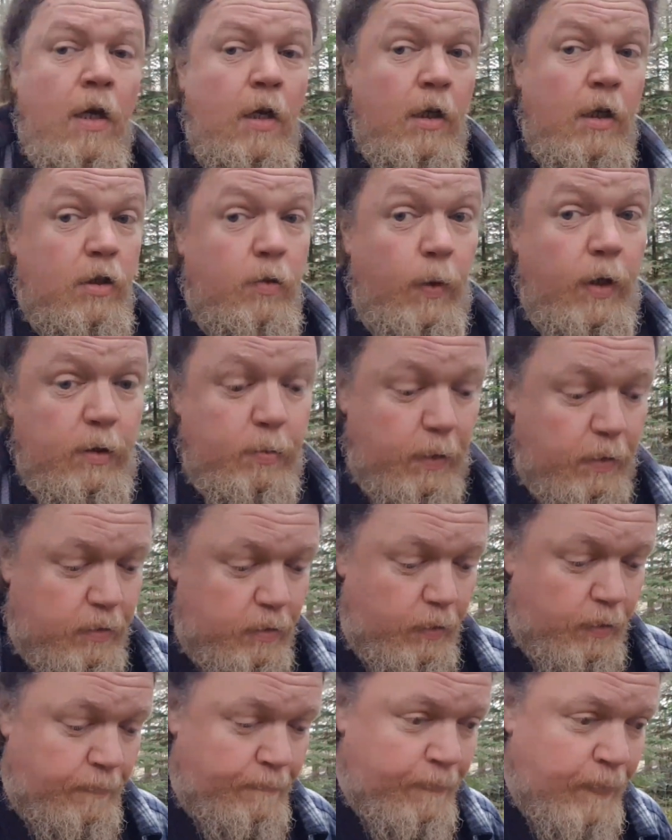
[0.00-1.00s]
So what it's worth
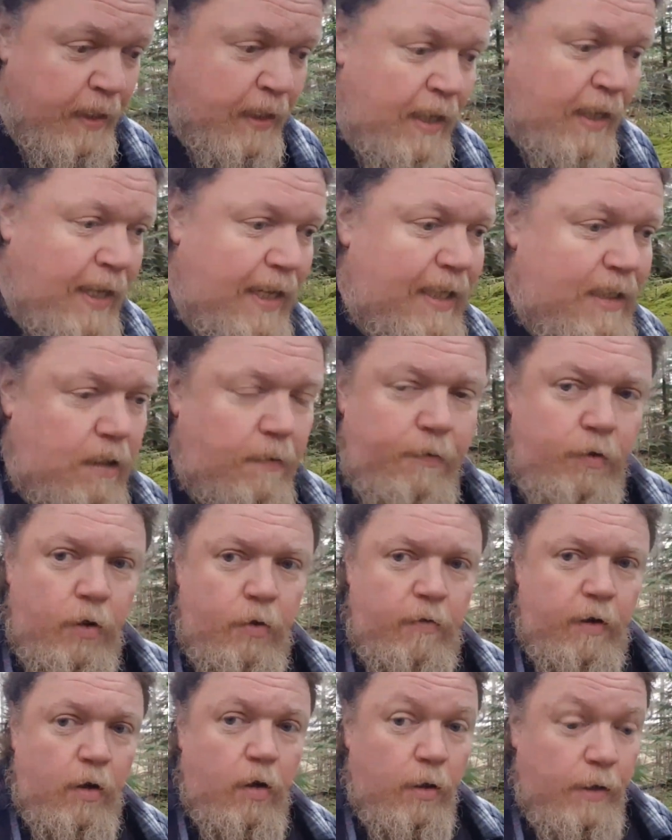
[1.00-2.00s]
doing is if
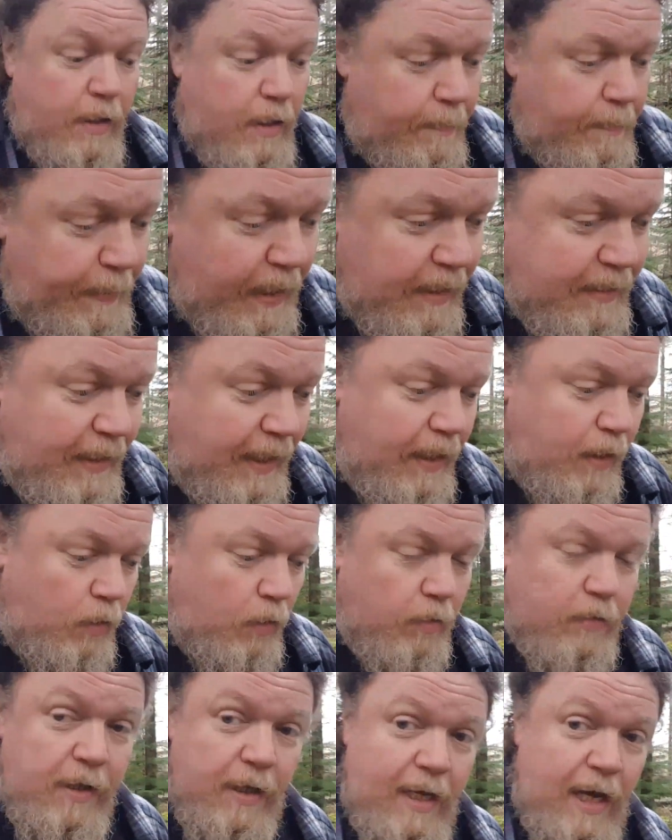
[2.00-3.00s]
you're recording a bit of
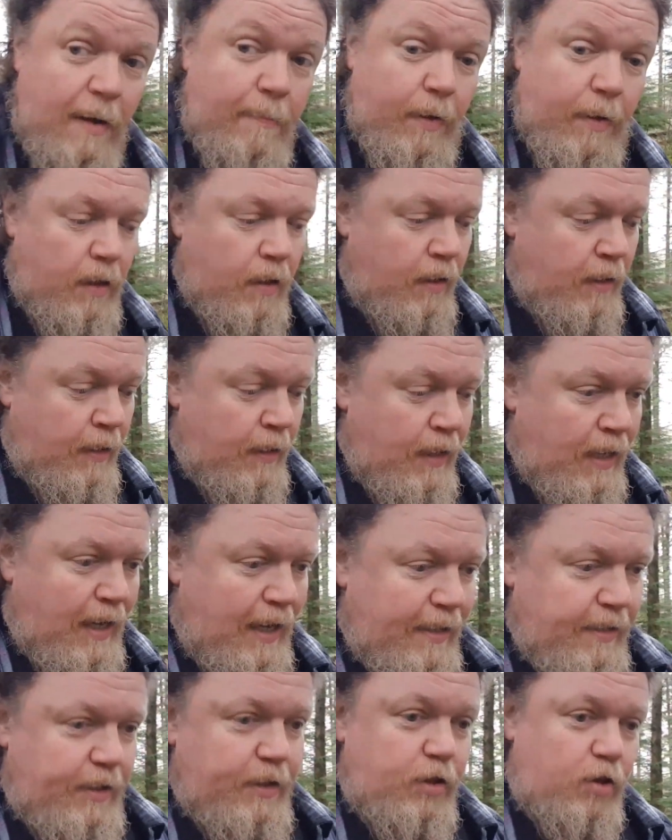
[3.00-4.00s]
dialogue to camera
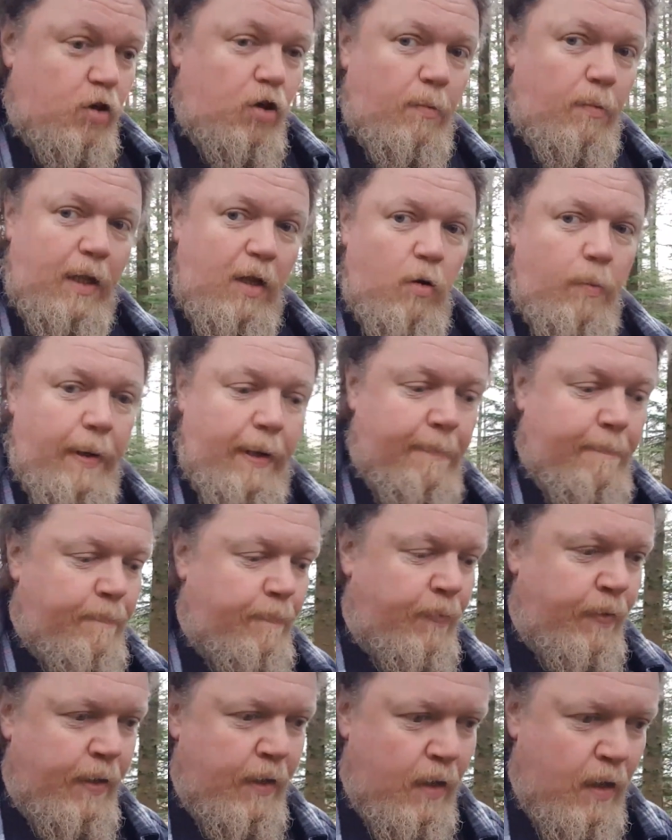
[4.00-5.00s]
and you screw up a little bit,
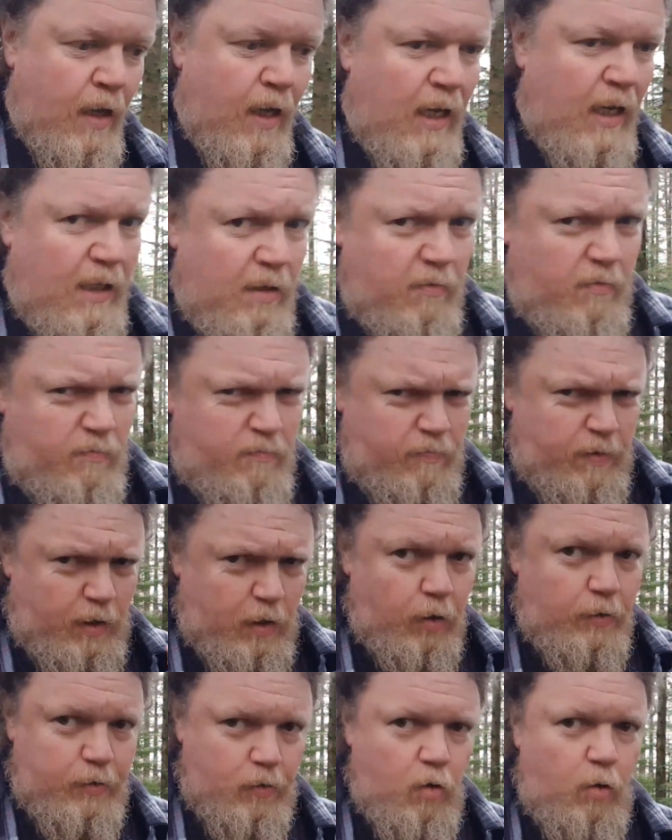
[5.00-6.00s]

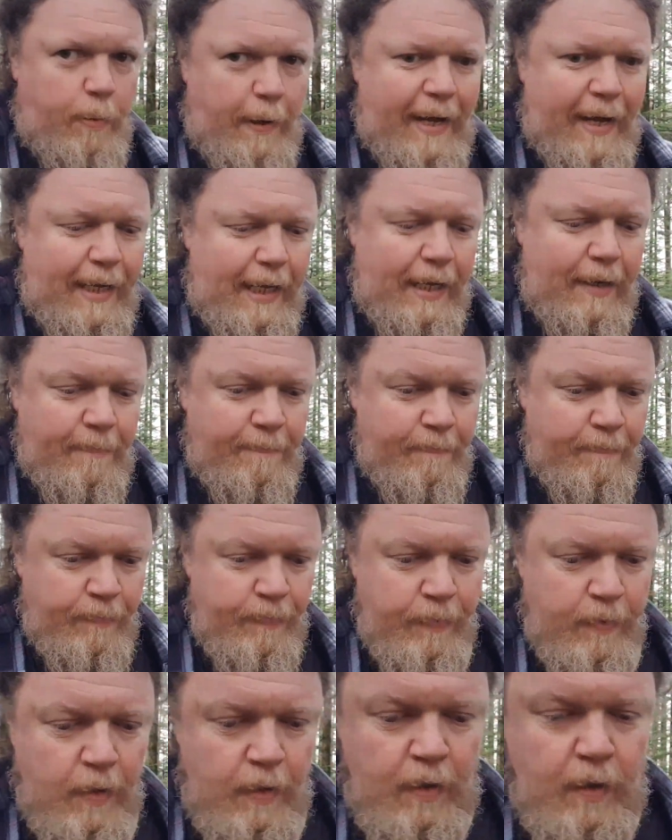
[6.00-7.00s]
record the whole bit again.
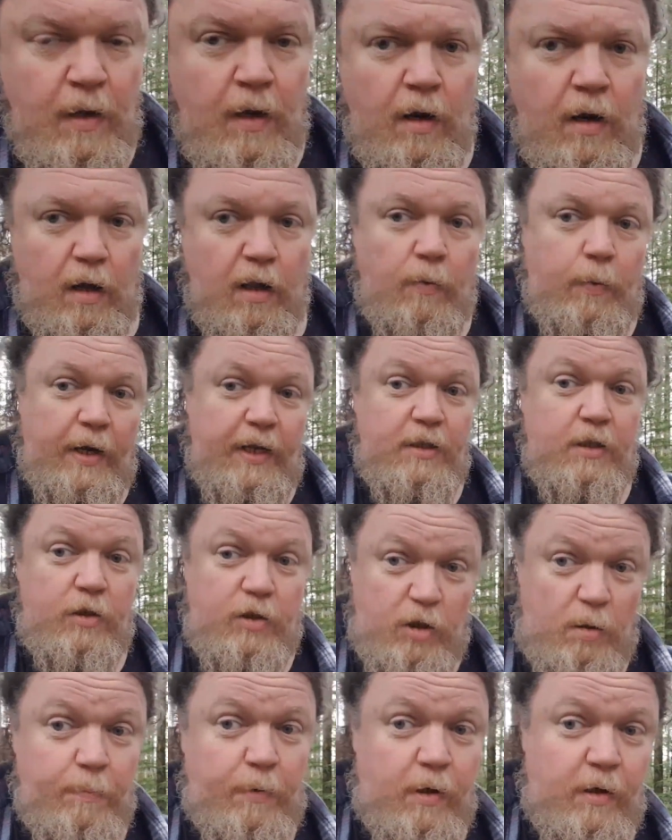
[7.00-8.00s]
Otherwise your
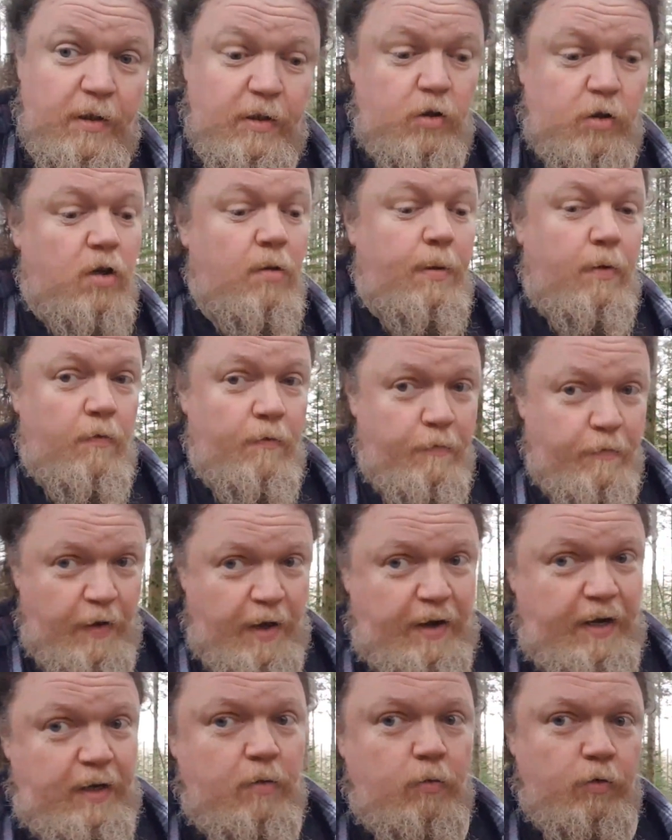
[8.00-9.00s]
jump cuts are going to be
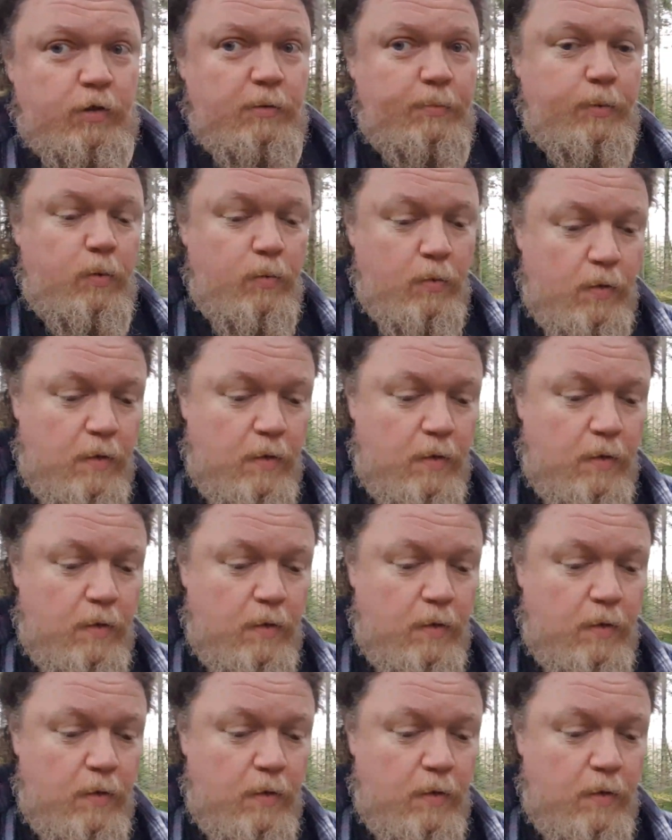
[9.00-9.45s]
very noticeable.